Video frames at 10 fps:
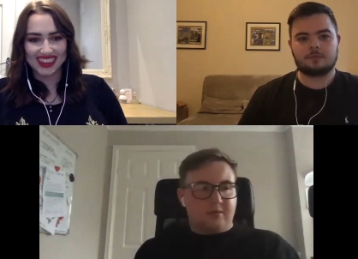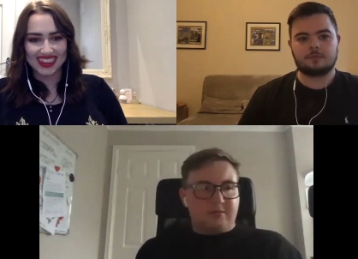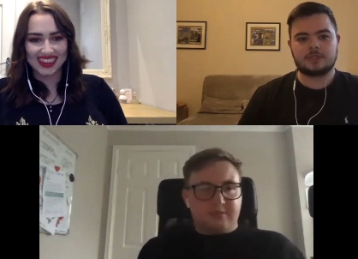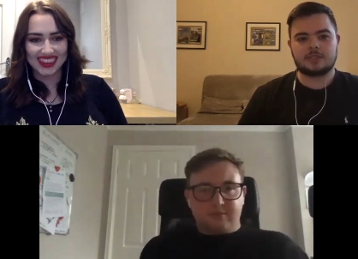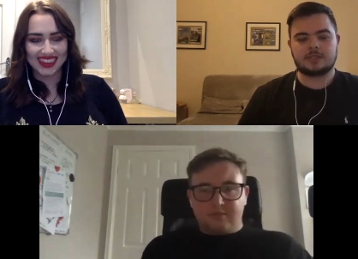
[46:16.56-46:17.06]

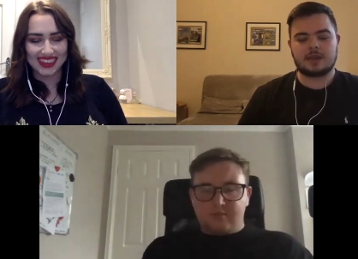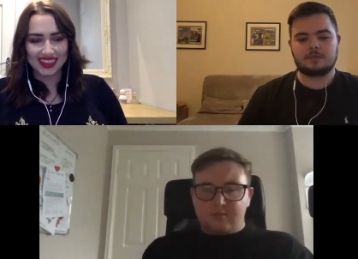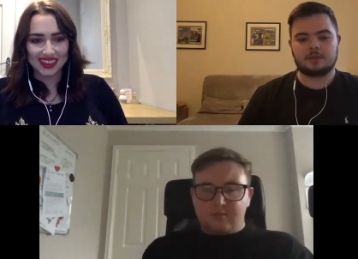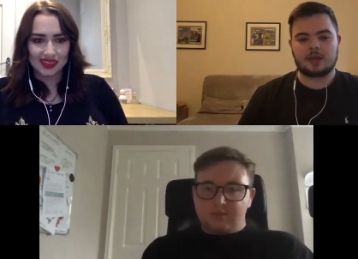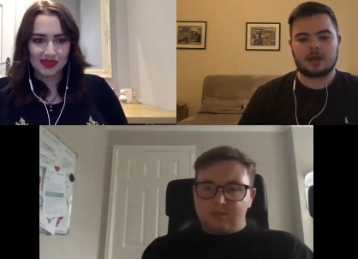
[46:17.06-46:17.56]

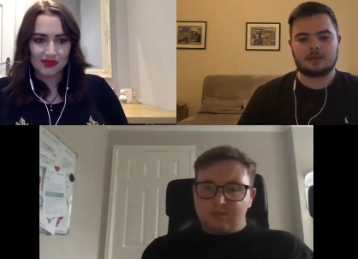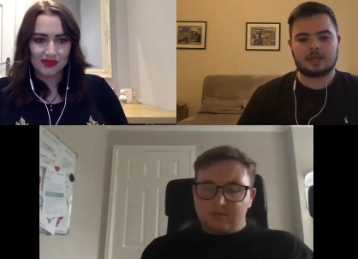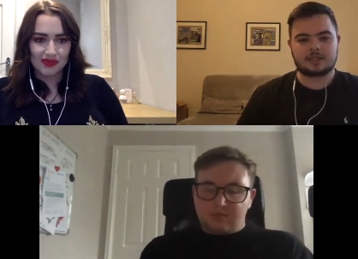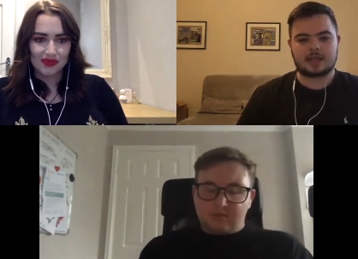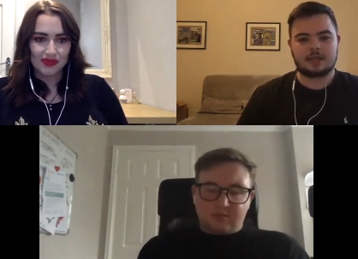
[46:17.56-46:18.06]
Speaker 1: seven out of the
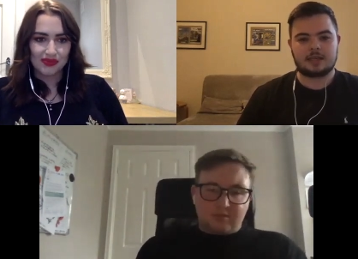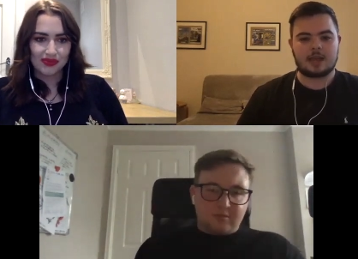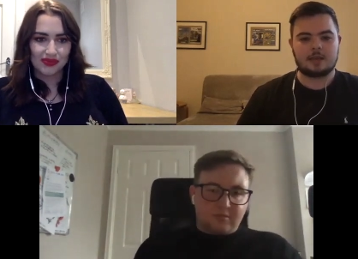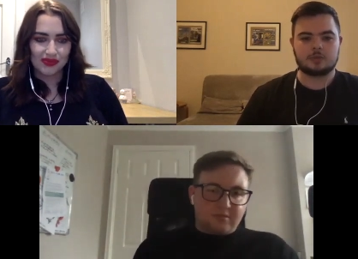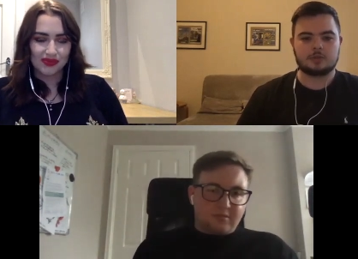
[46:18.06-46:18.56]
last eight
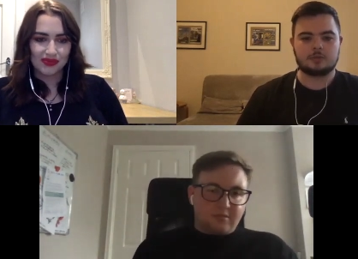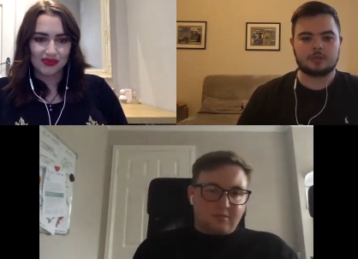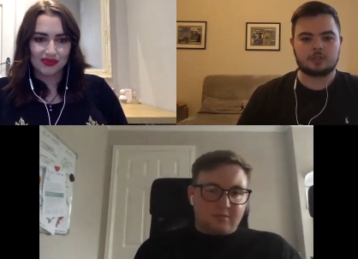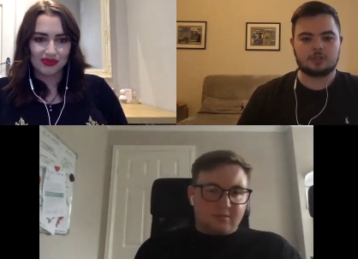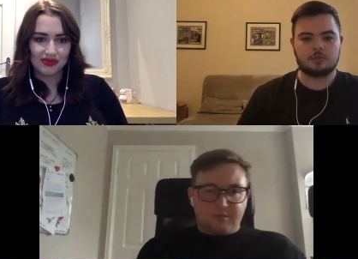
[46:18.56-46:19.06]
games or
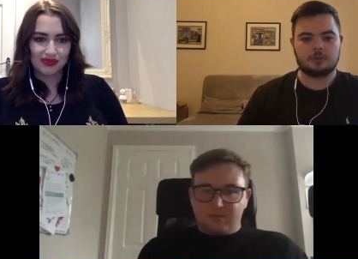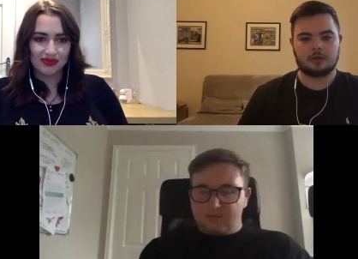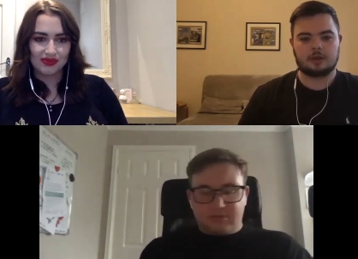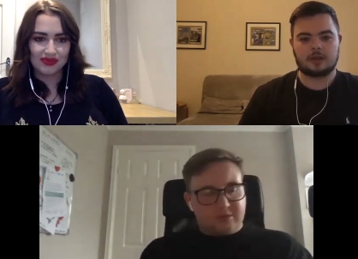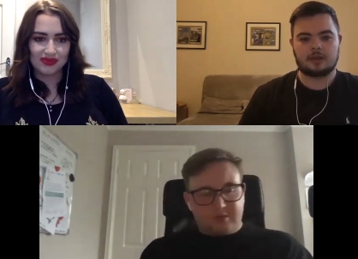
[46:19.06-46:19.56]
something stupid
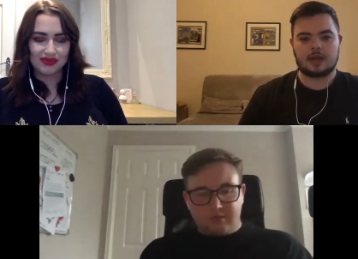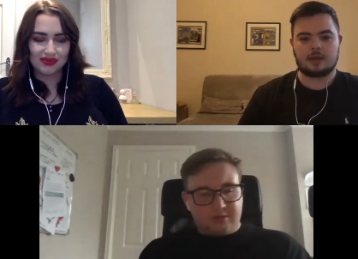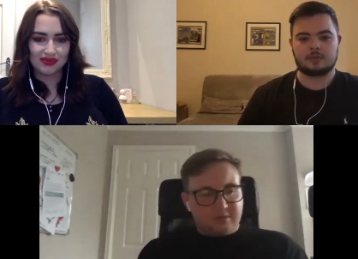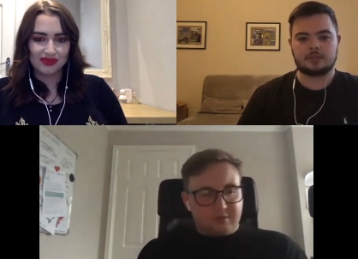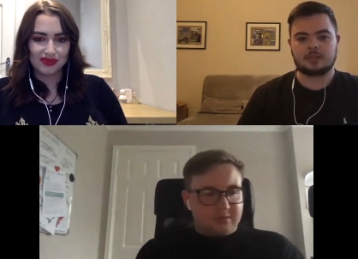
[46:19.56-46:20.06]
like that.
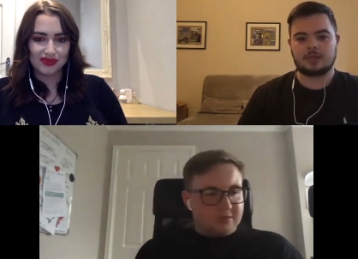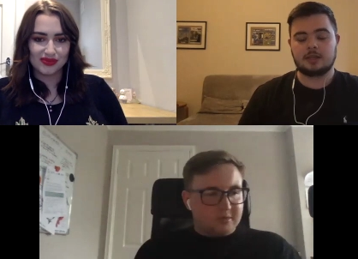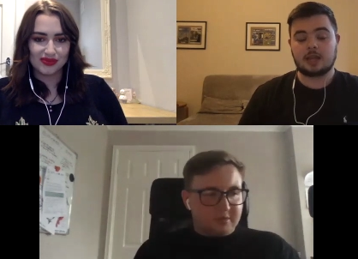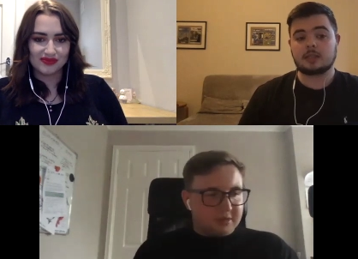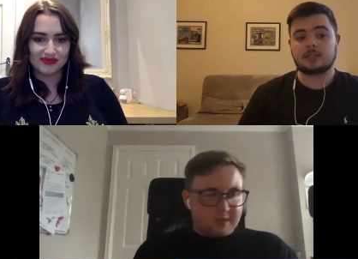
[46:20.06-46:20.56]
That was
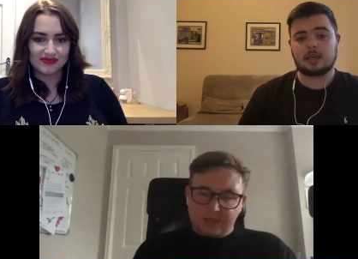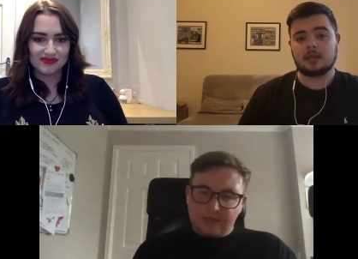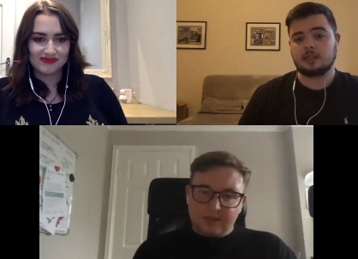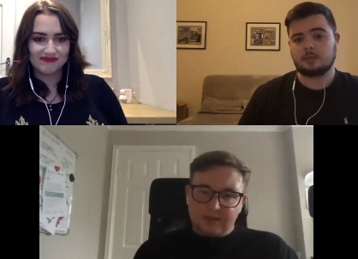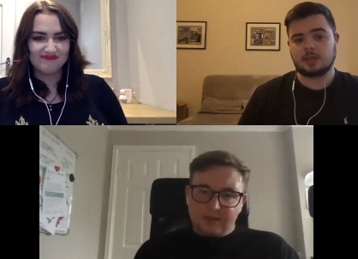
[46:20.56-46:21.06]
that's
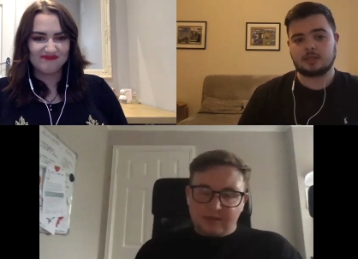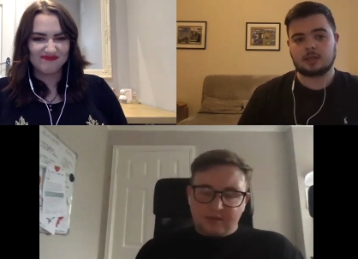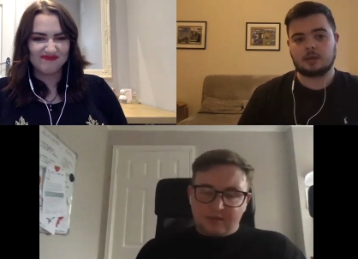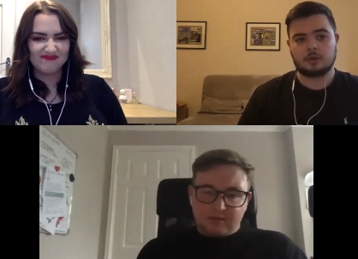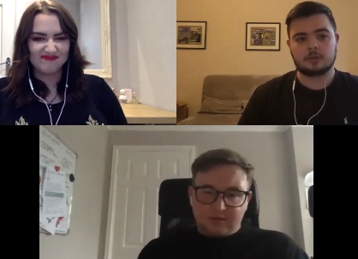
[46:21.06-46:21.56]
taking the piss.
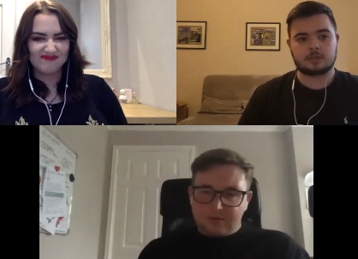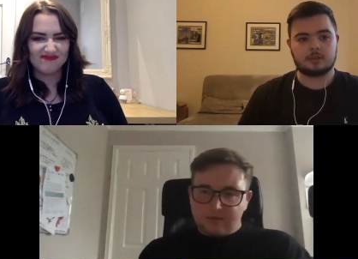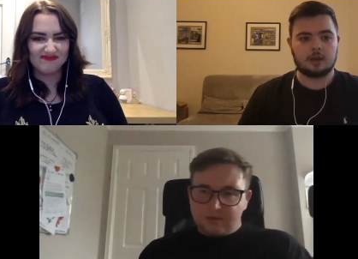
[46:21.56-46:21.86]
That was.